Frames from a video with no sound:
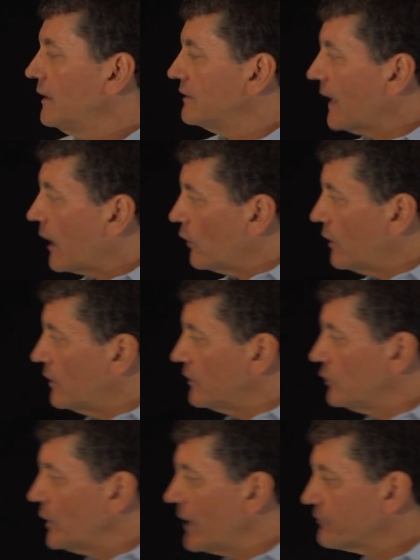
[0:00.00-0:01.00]
Now,
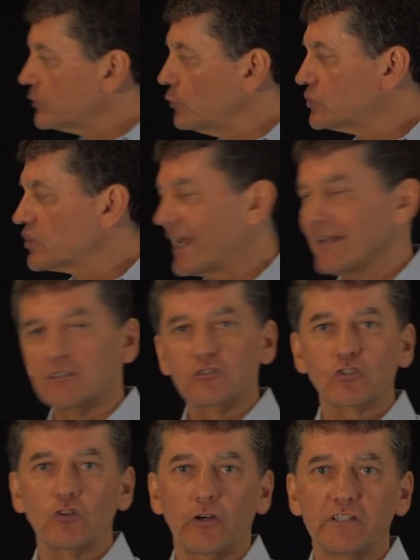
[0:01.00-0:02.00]
you have two
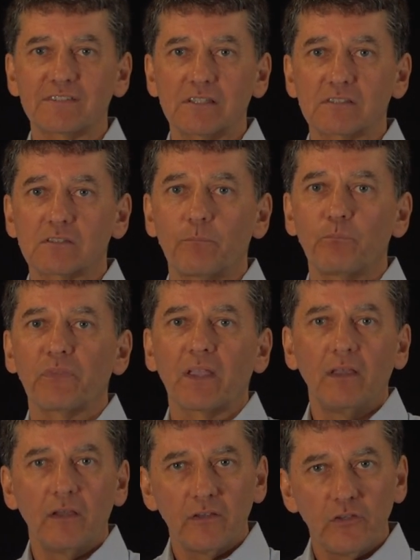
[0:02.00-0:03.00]
choices.
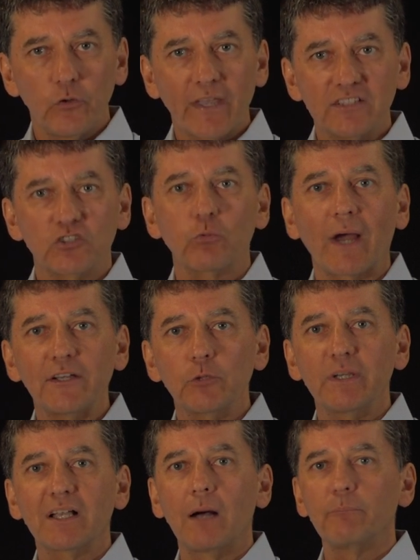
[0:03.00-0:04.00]
You can try to
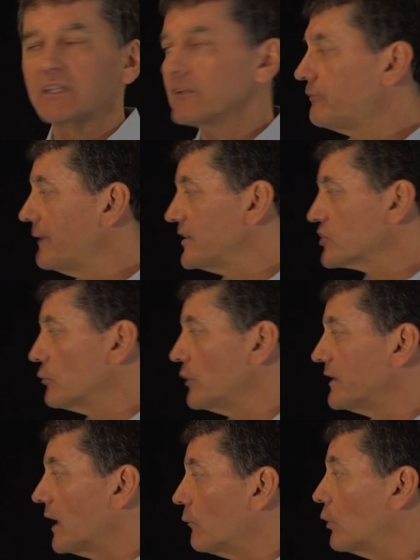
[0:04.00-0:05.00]
become an inflation
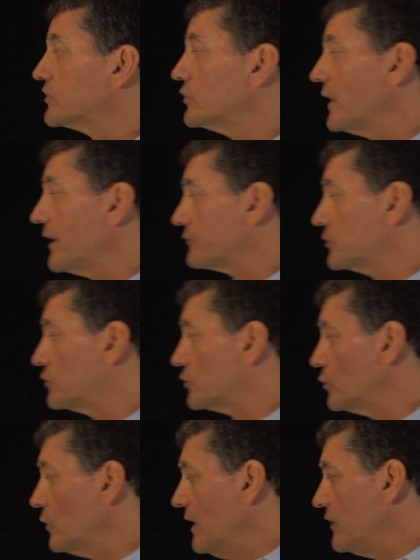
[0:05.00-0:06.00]
winner. What do you have to
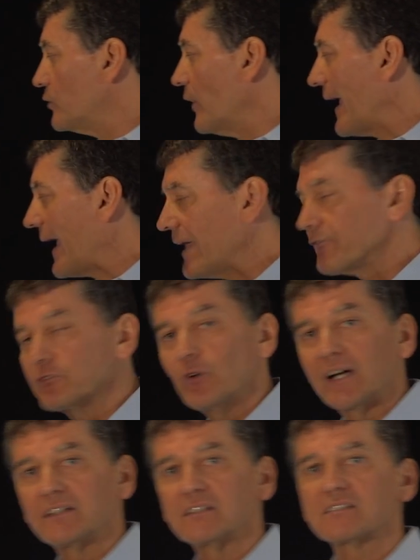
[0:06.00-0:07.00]
do? You have to
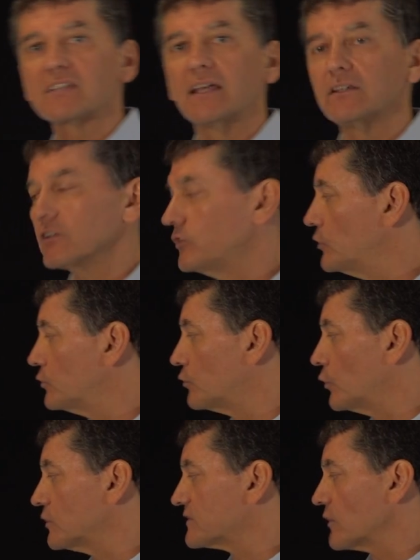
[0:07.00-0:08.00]
understand the new
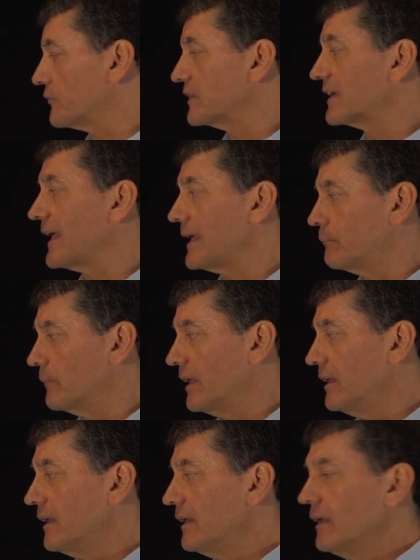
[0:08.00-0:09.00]
rules of the game.
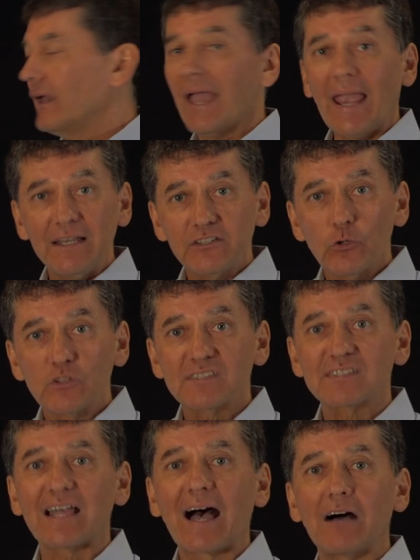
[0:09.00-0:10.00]
And your
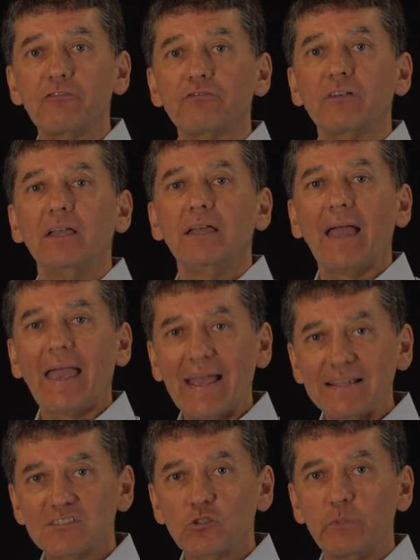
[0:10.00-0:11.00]
staff
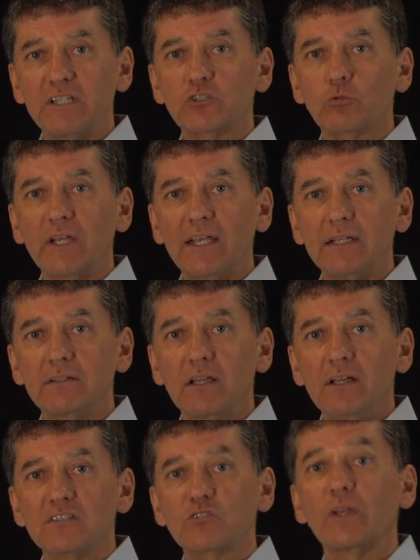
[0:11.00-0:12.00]
has to be trained
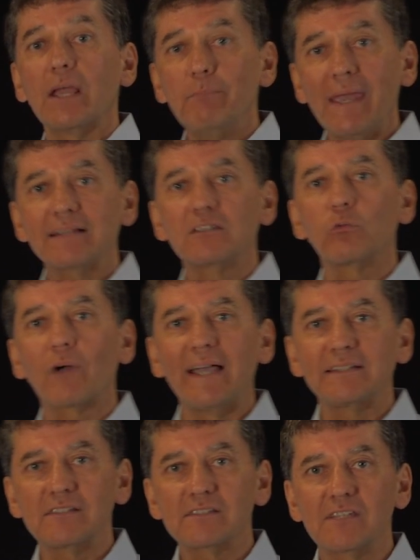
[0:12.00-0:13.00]
so they make the
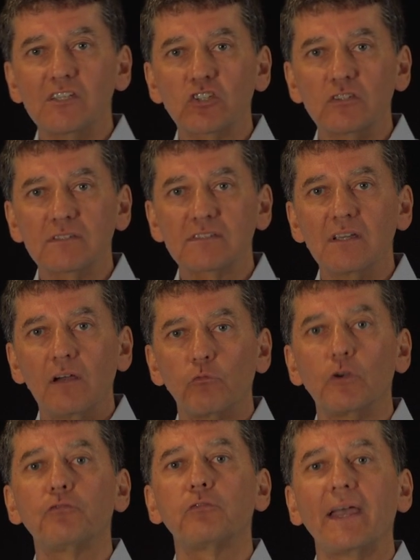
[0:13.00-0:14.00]
right decisions
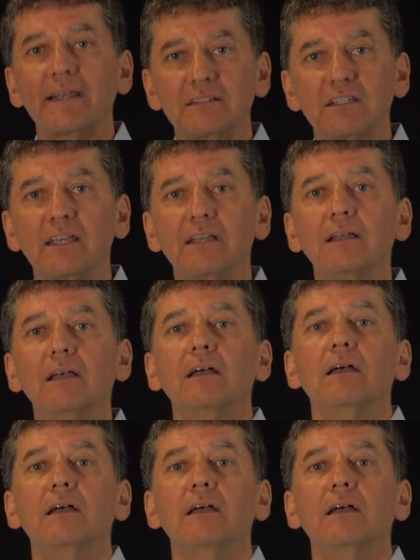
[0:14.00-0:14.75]
reflecting